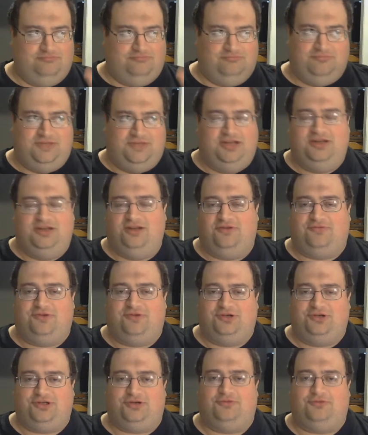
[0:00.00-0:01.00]
the near
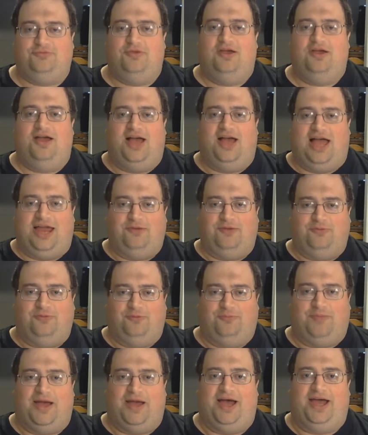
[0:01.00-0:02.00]
future, I will
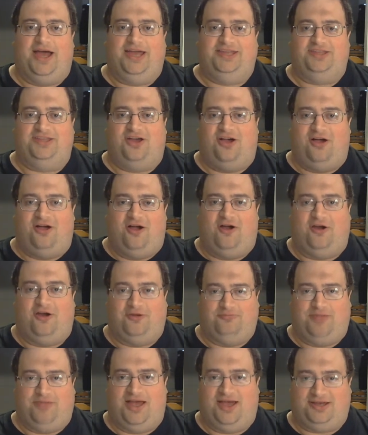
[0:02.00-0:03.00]
buy the
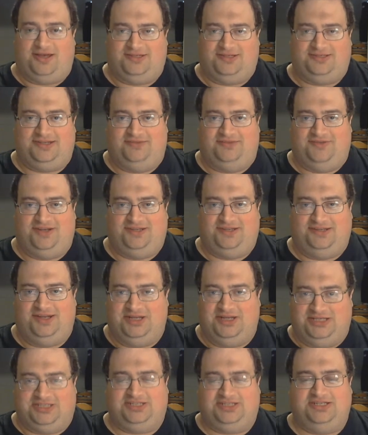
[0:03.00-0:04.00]
hard box of it.
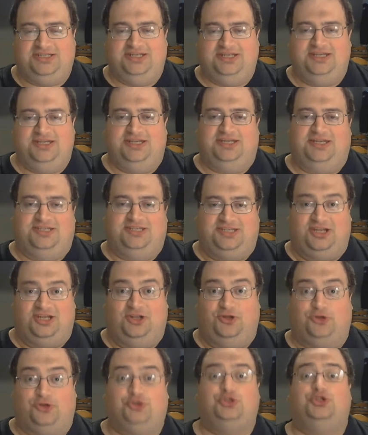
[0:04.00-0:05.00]
Because it
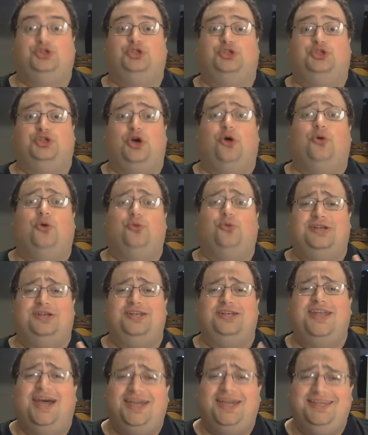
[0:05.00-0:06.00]
looks so
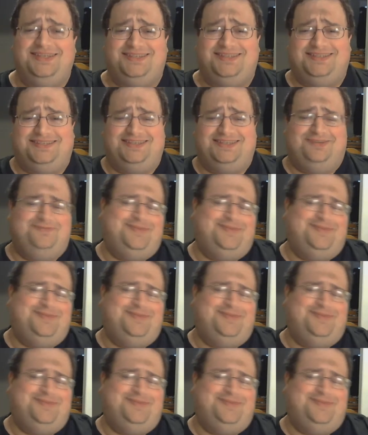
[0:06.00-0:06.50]
nice.